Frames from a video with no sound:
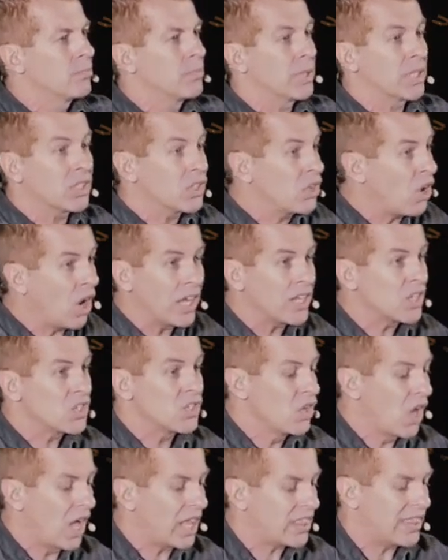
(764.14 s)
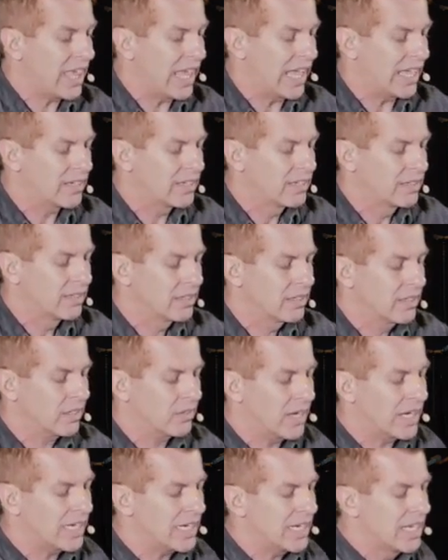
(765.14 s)
But God is not that,
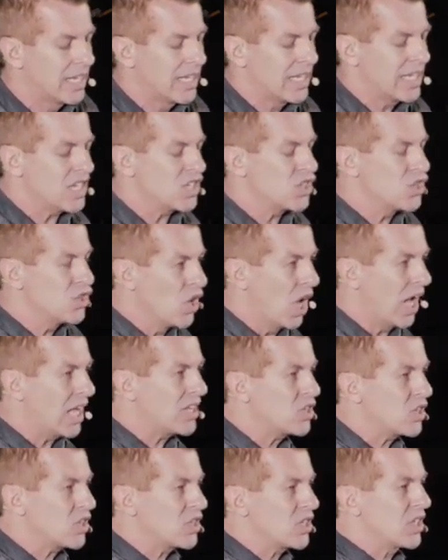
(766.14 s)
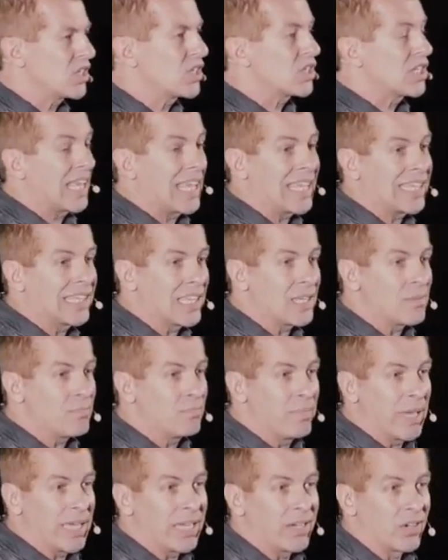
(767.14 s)
right? He's not just a slightly
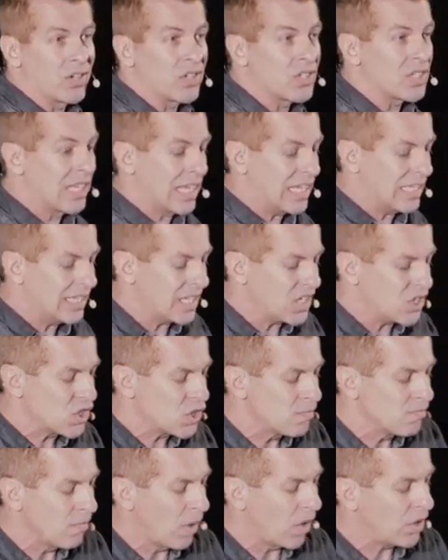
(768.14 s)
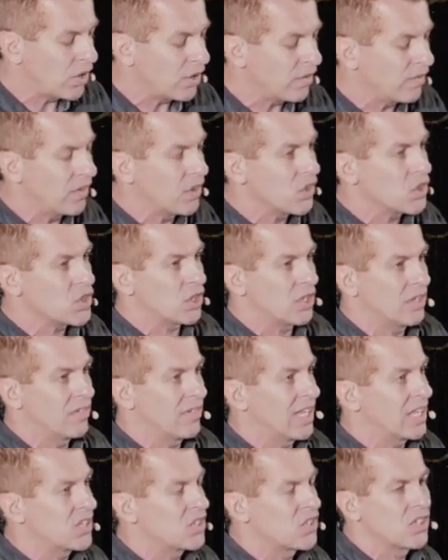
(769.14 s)
bigger, slightly smarter version of
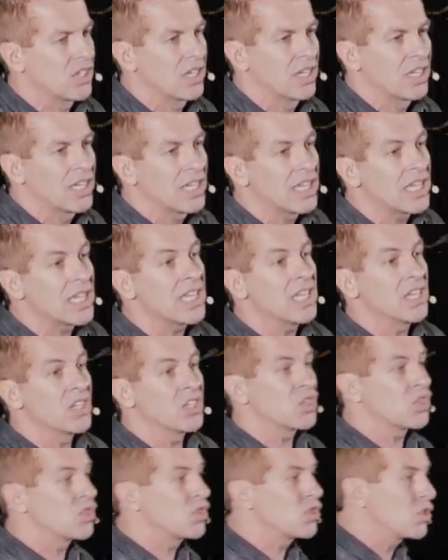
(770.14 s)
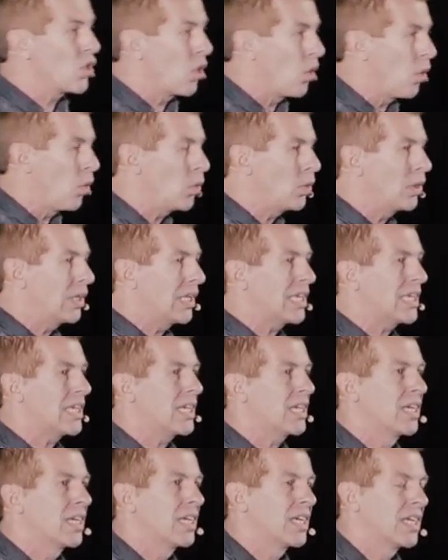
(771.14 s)
us. He is
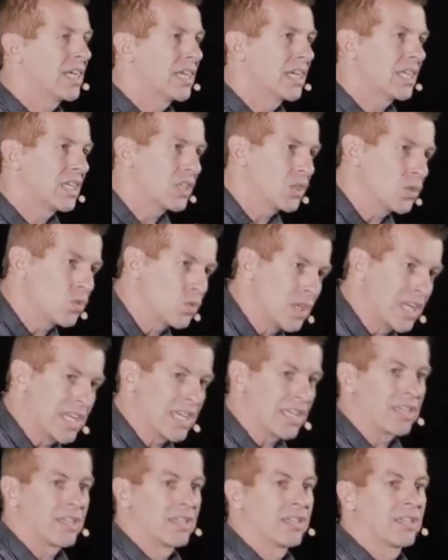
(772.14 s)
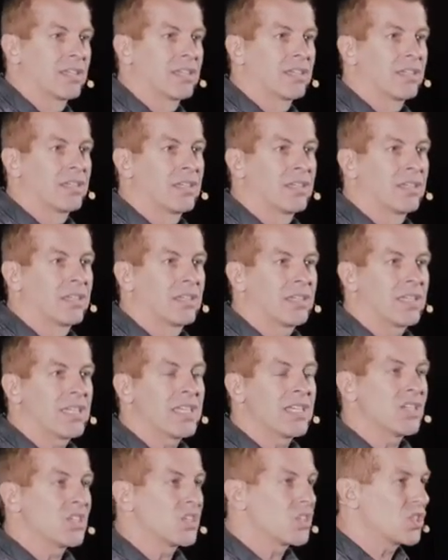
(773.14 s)
totally unique.
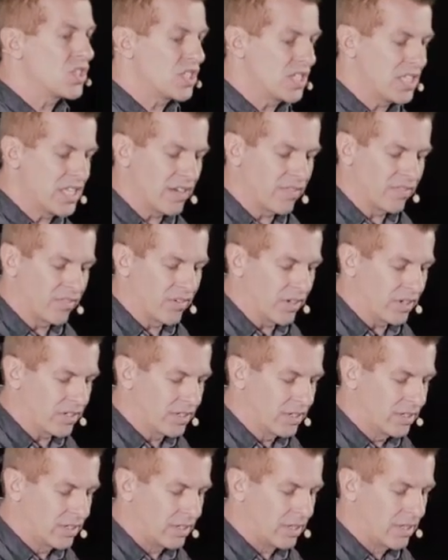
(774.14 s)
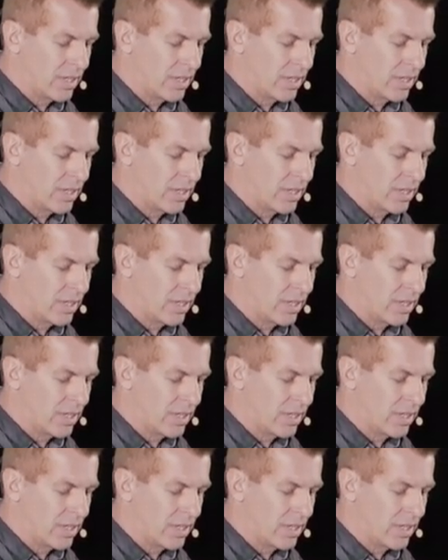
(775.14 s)
He is different.